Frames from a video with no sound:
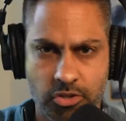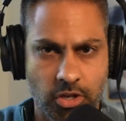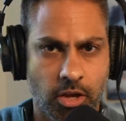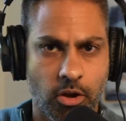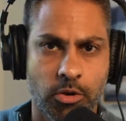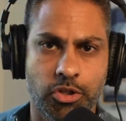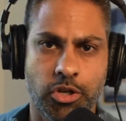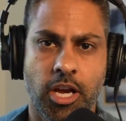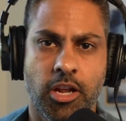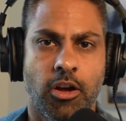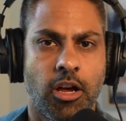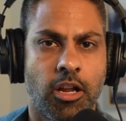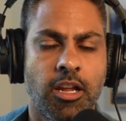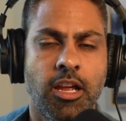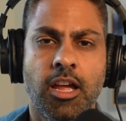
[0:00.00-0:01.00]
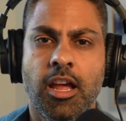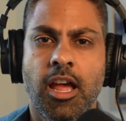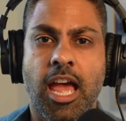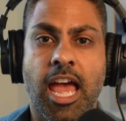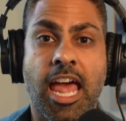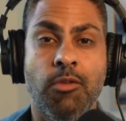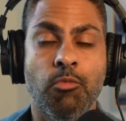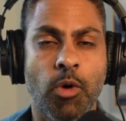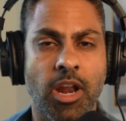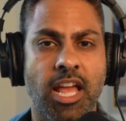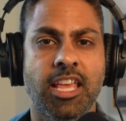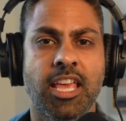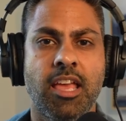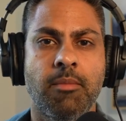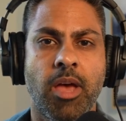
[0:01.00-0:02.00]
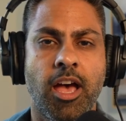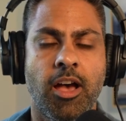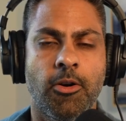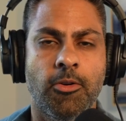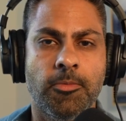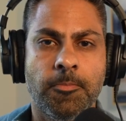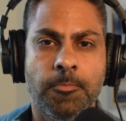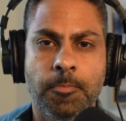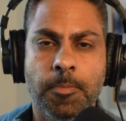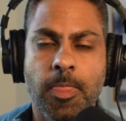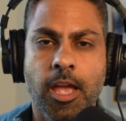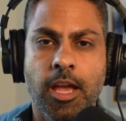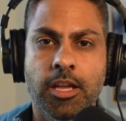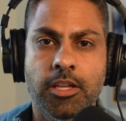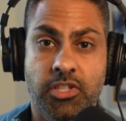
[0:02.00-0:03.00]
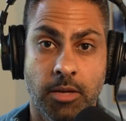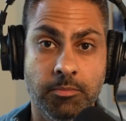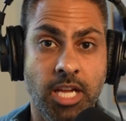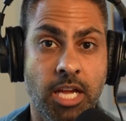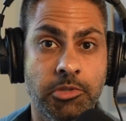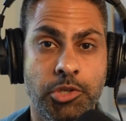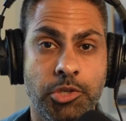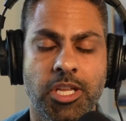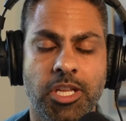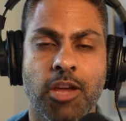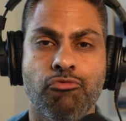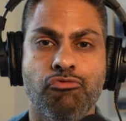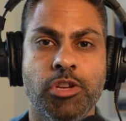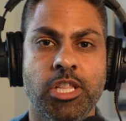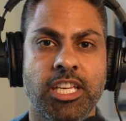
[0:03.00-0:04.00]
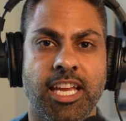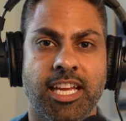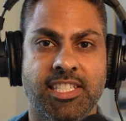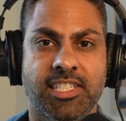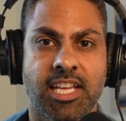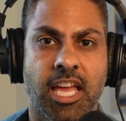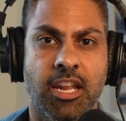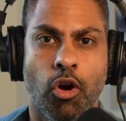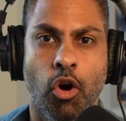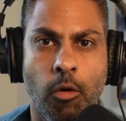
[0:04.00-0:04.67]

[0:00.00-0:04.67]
So I go and try it on. And when I came out, sometimes she would get really excited.